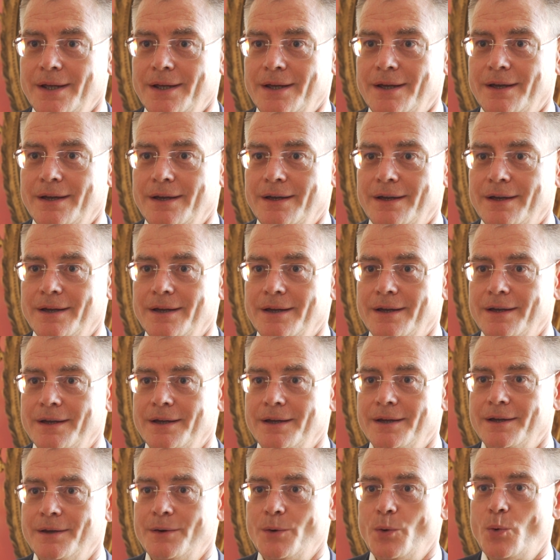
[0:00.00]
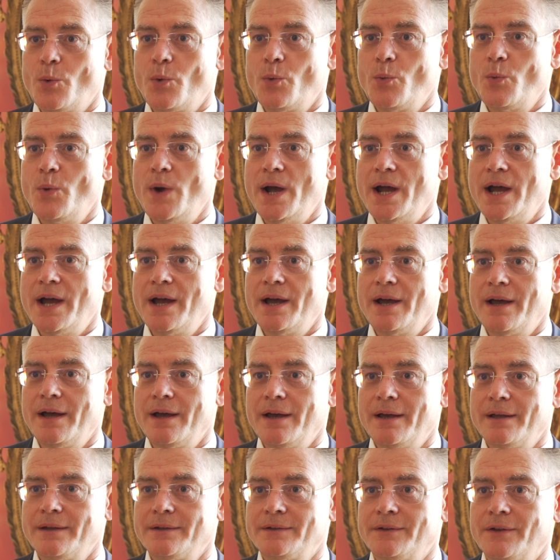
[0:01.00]
where
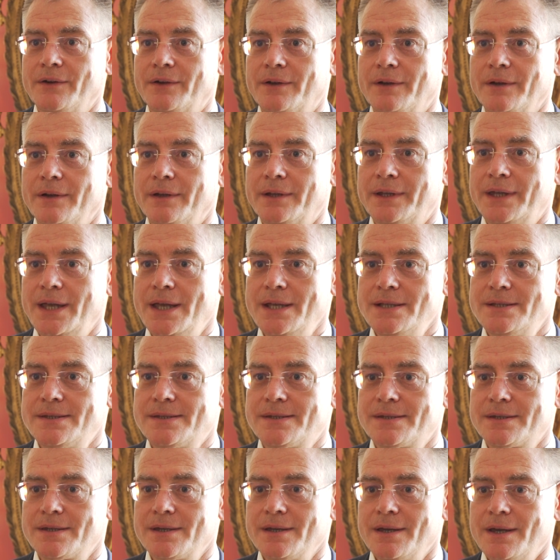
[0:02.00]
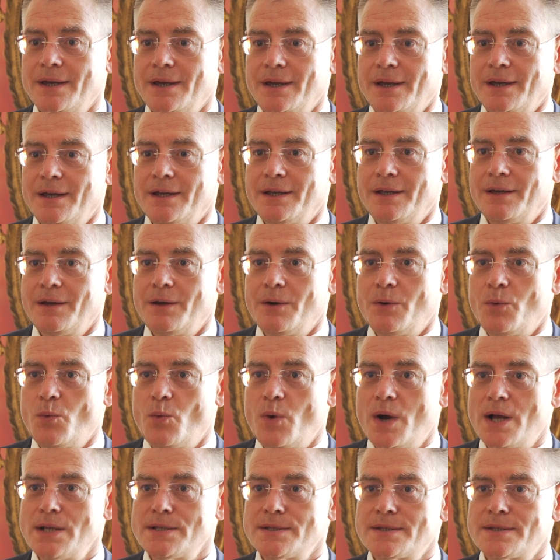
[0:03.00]
the kids want